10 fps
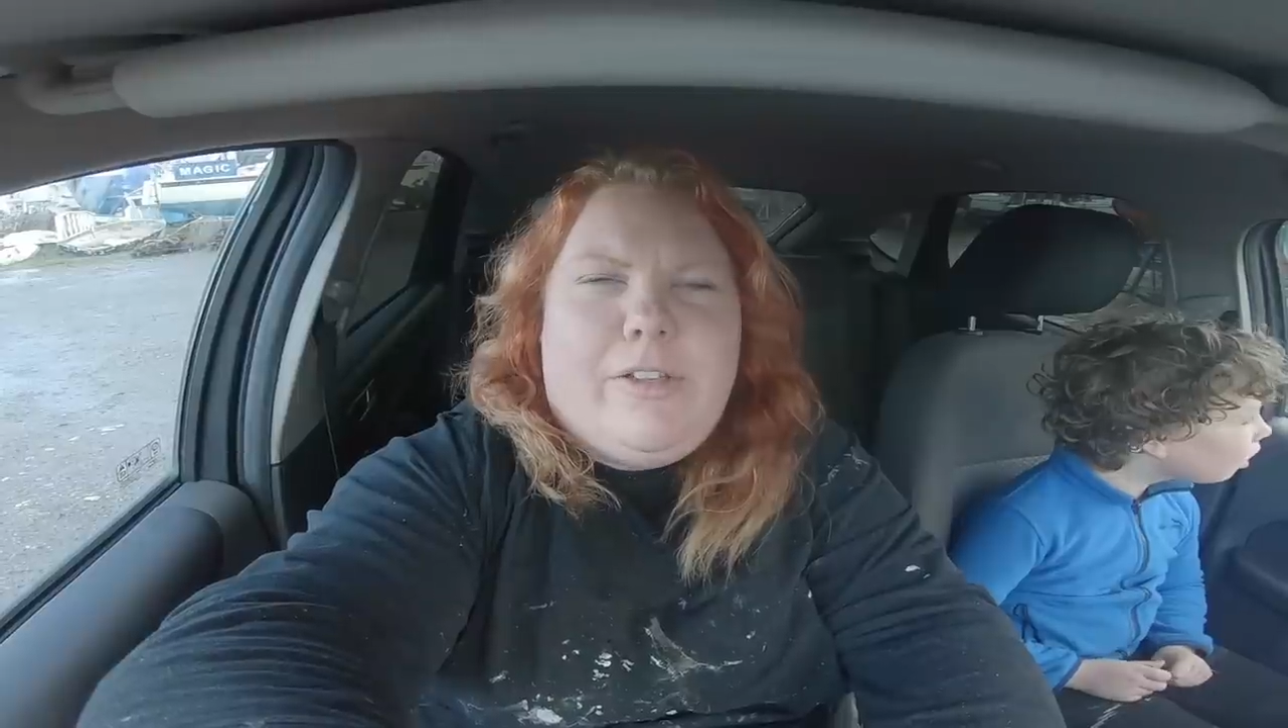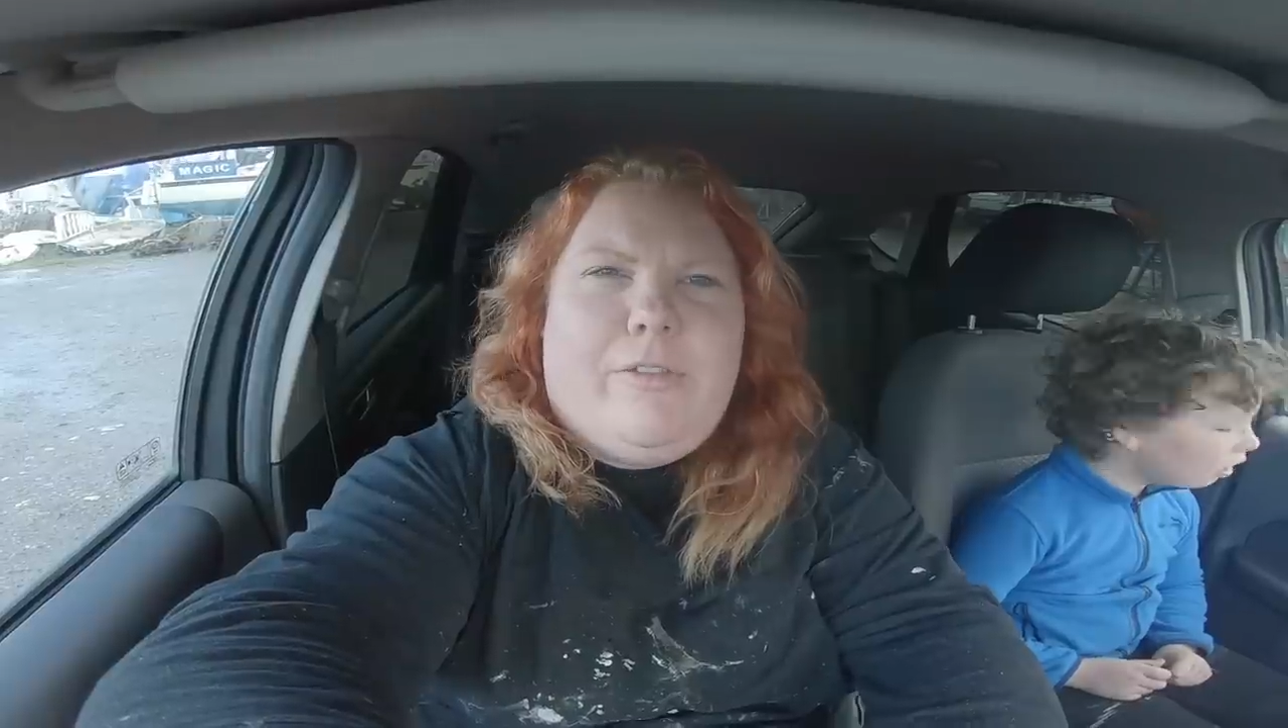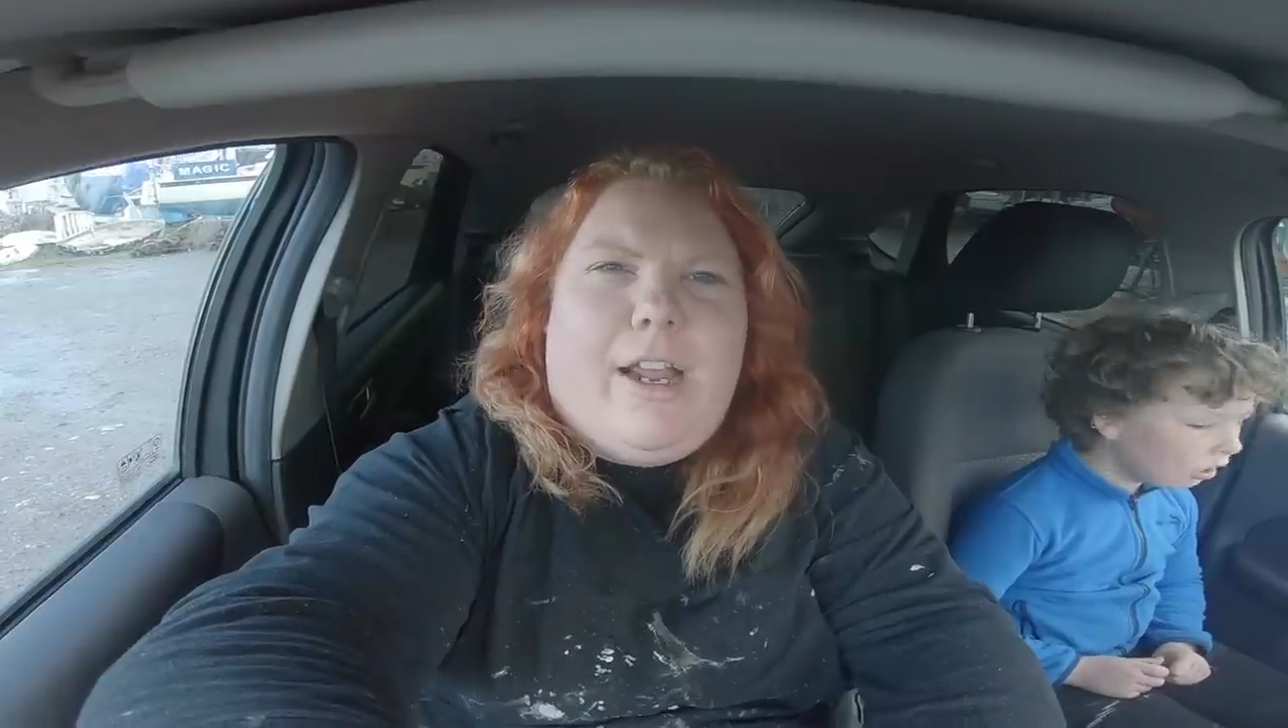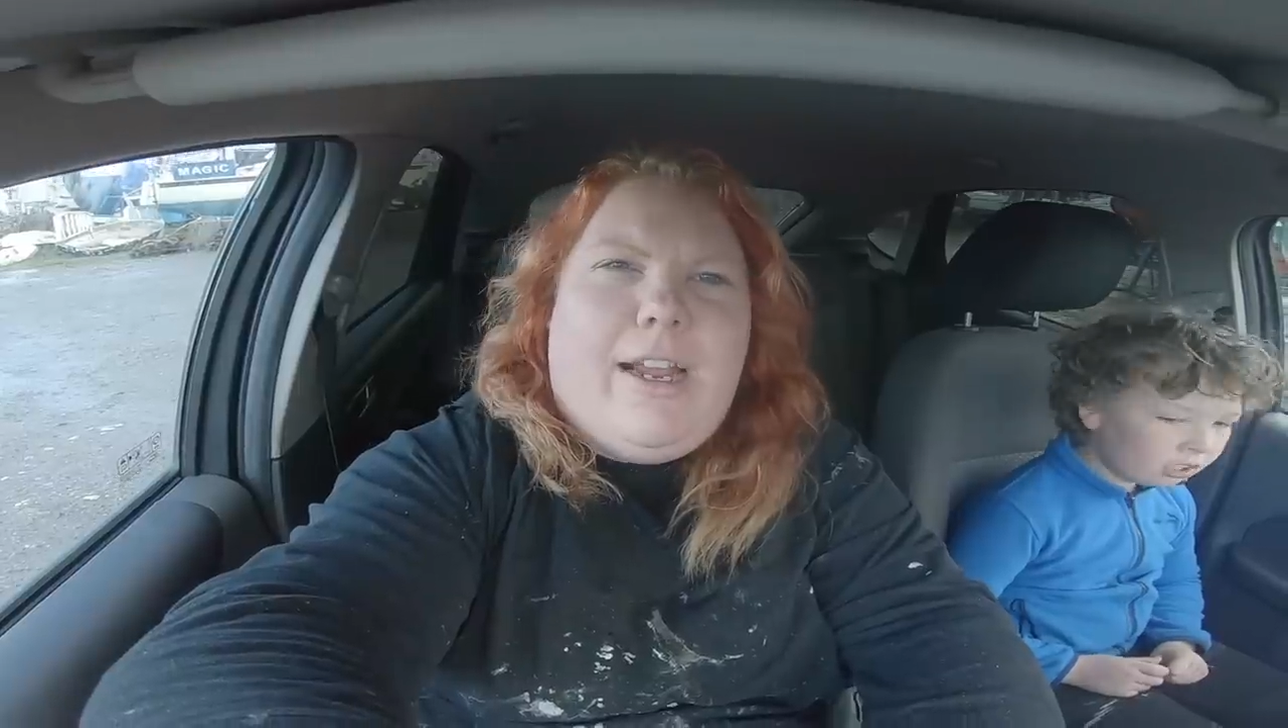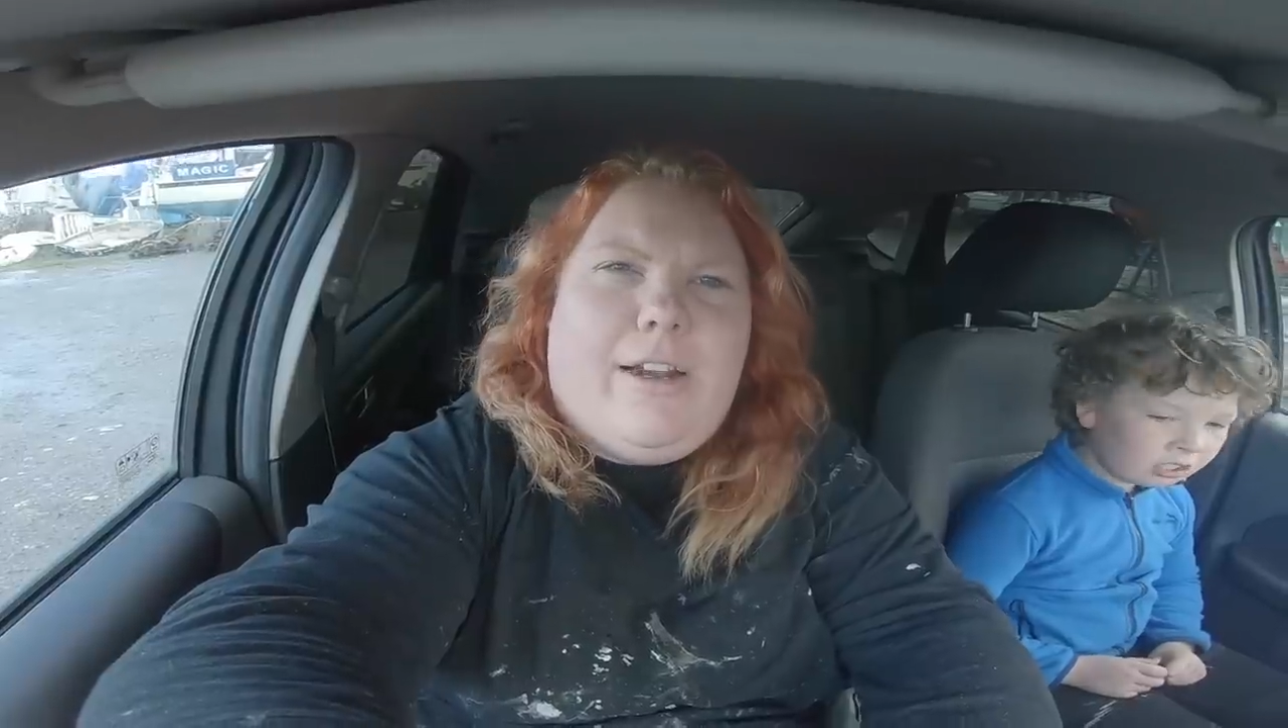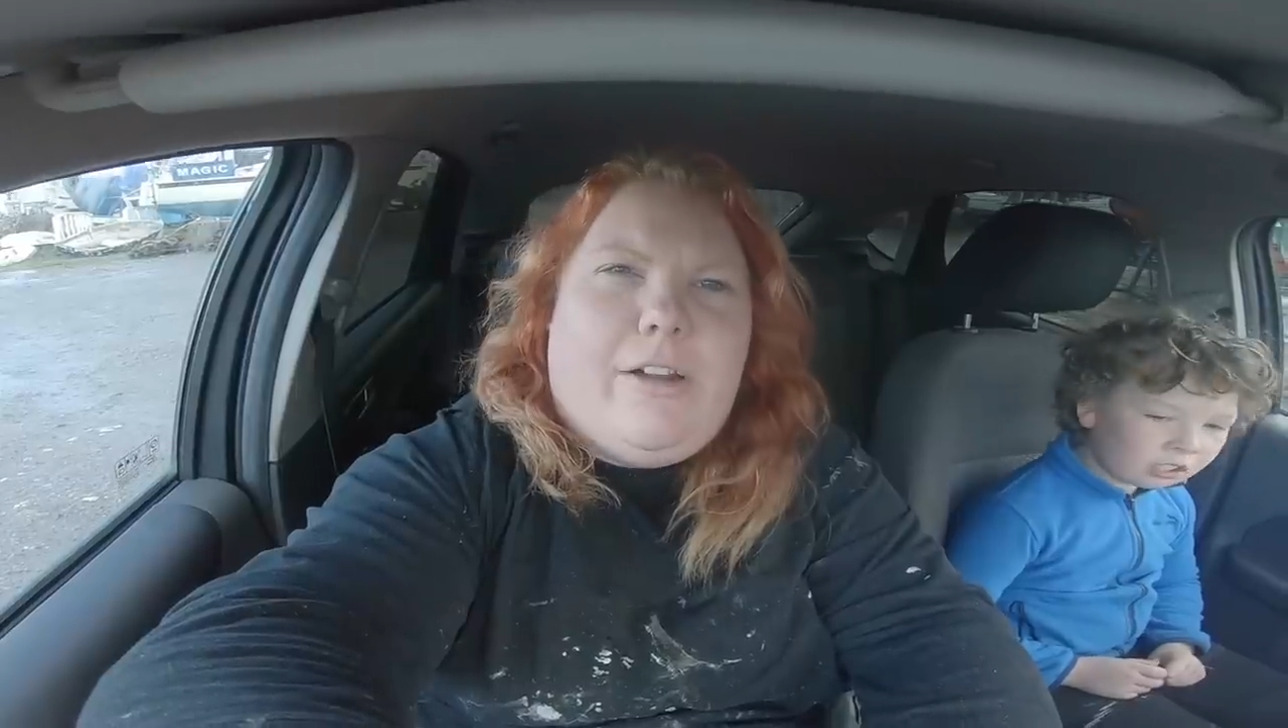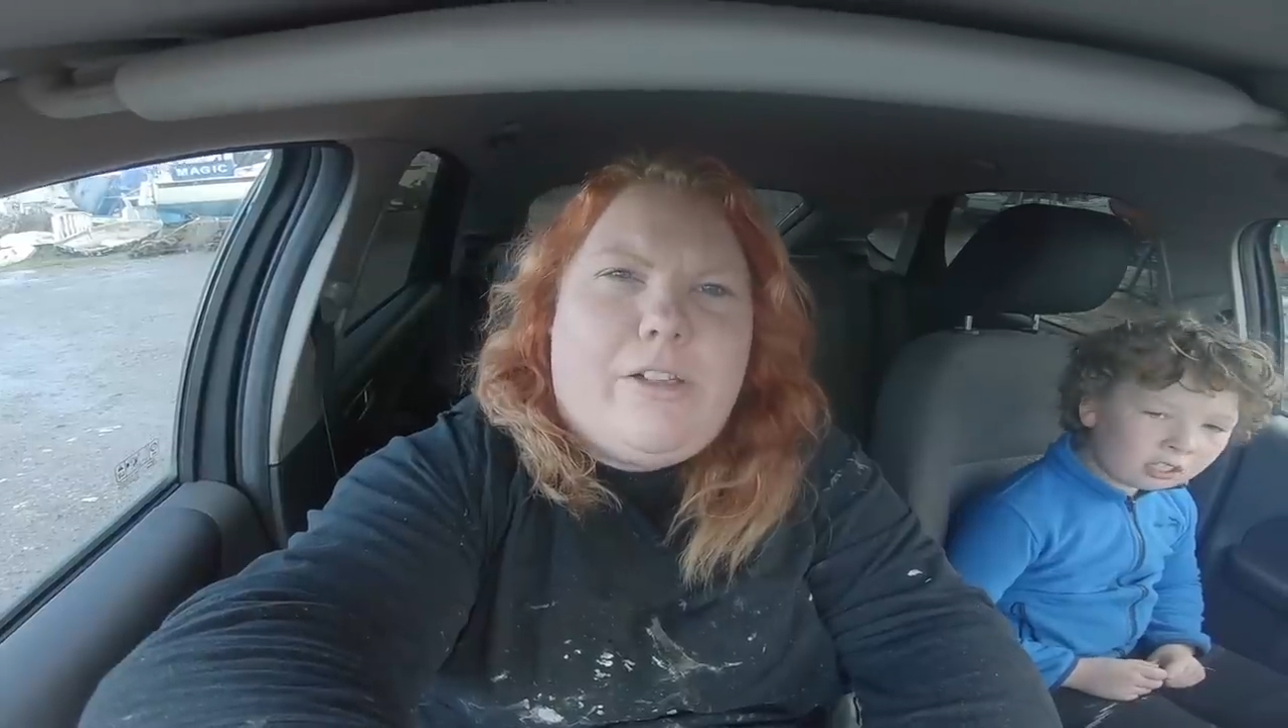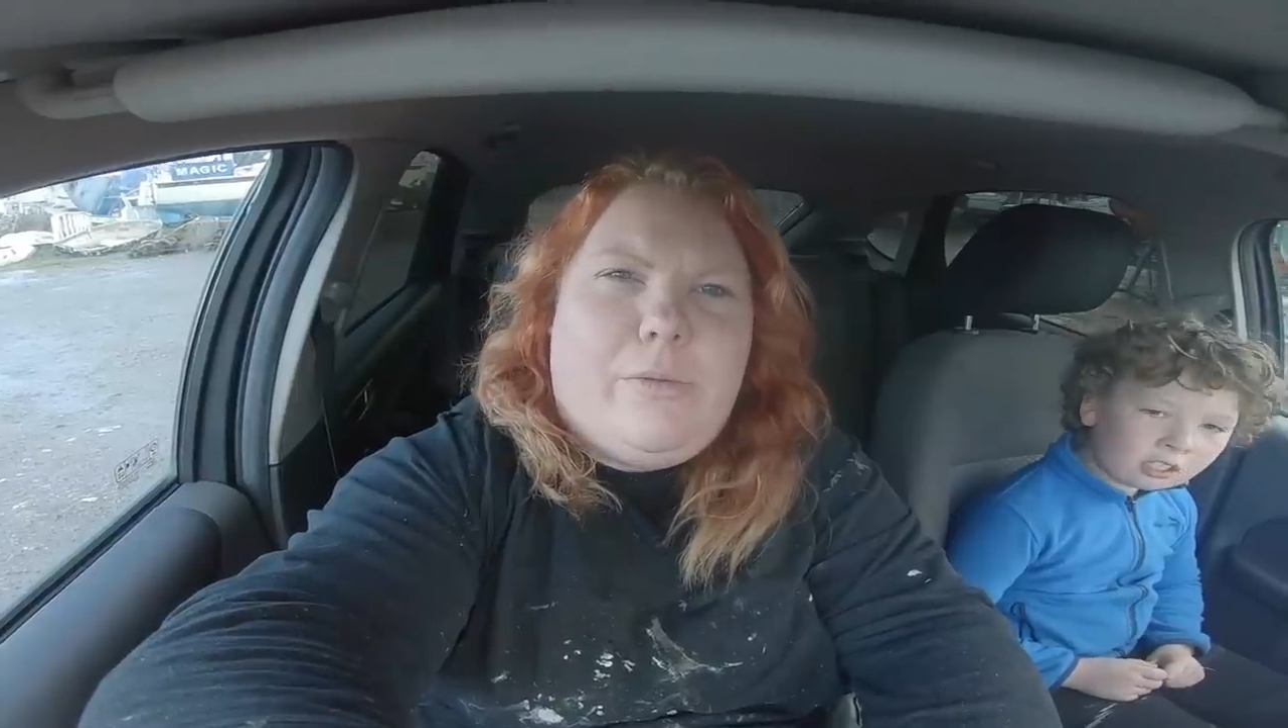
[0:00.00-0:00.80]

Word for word: of rain and lots